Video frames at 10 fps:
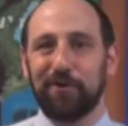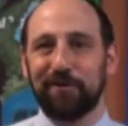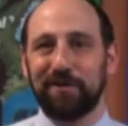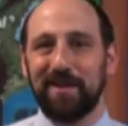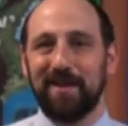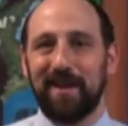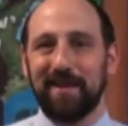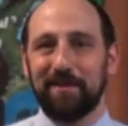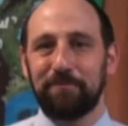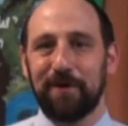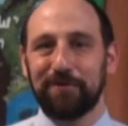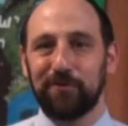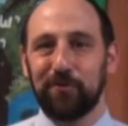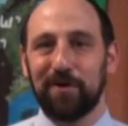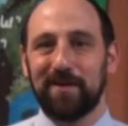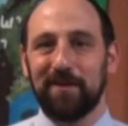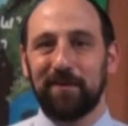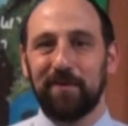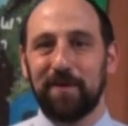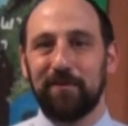Olney, and I'm proud to work here at
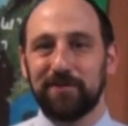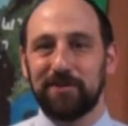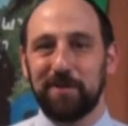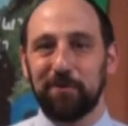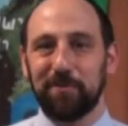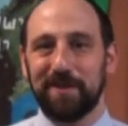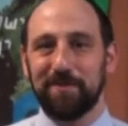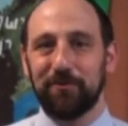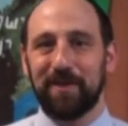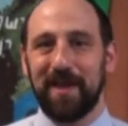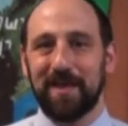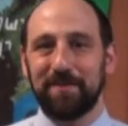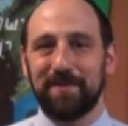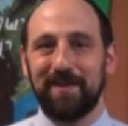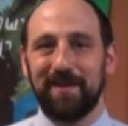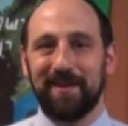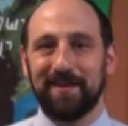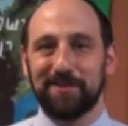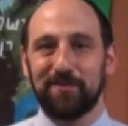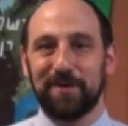the Melvin J. Berman Hebrew Academy. And I
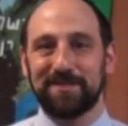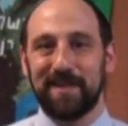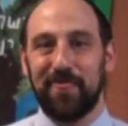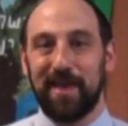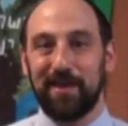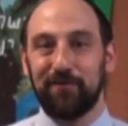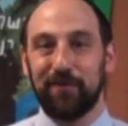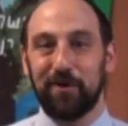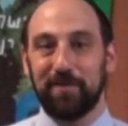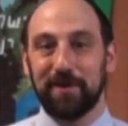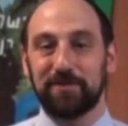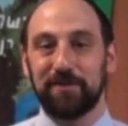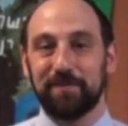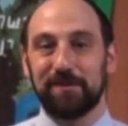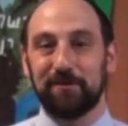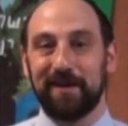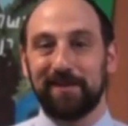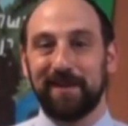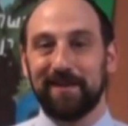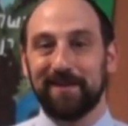just want to say thank you very much to Mr. Ike
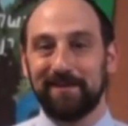Leggett.